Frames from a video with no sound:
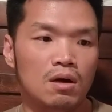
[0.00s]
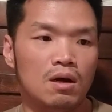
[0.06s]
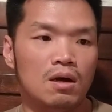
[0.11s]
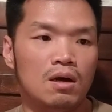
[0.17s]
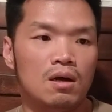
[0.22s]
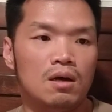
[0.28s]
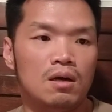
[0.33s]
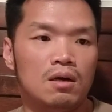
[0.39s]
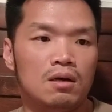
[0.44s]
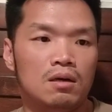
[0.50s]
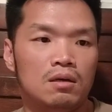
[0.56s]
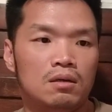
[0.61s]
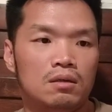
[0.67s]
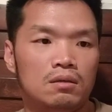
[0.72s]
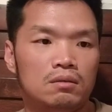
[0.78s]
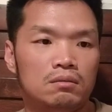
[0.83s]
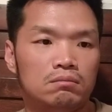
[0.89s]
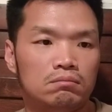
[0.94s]

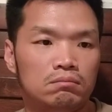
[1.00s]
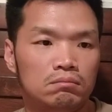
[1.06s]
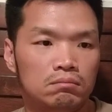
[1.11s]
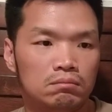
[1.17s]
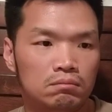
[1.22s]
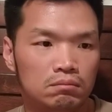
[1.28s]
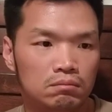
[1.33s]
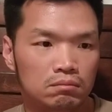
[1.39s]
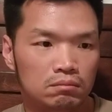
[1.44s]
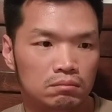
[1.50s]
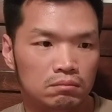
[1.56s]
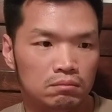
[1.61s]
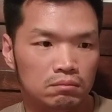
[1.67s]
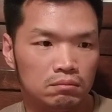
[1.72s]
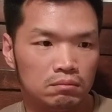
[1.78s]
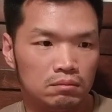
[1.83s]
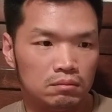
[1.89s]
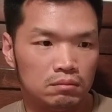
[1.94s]

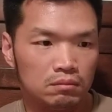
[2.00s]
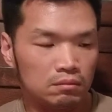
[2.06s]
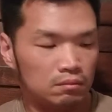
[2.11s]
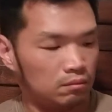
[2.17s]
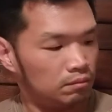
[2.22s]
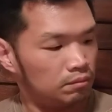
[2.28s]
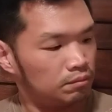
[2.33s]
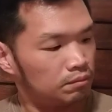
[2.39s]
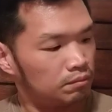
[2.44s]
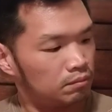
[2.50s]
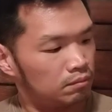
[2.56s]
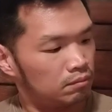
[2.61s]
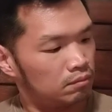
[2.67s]
(silence)